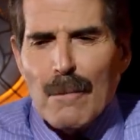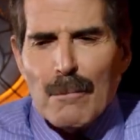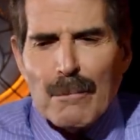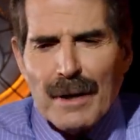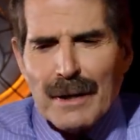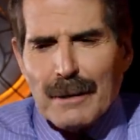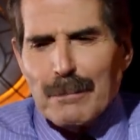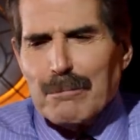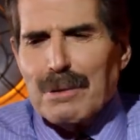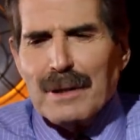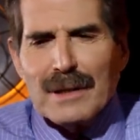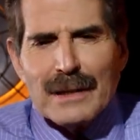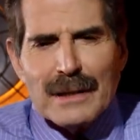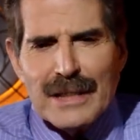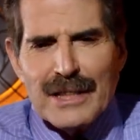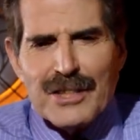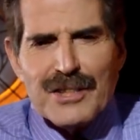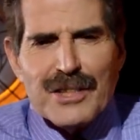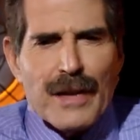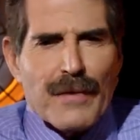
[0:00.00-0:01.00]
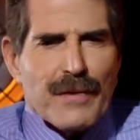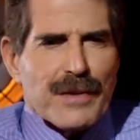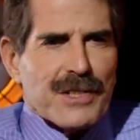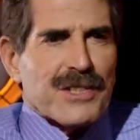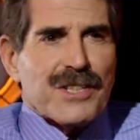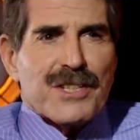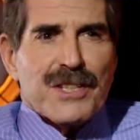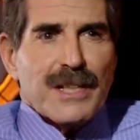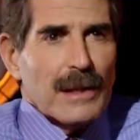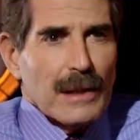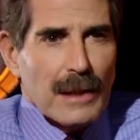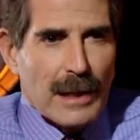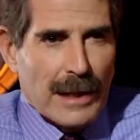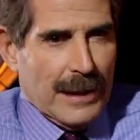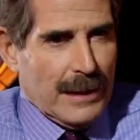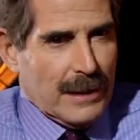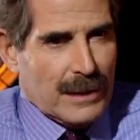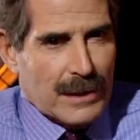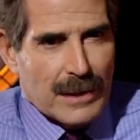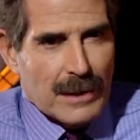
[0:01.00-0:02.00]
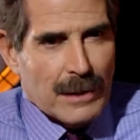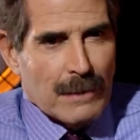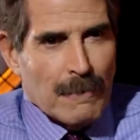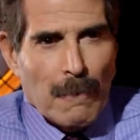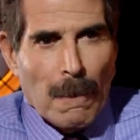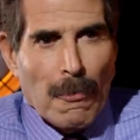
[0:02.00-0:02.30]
But policing the sea lanes,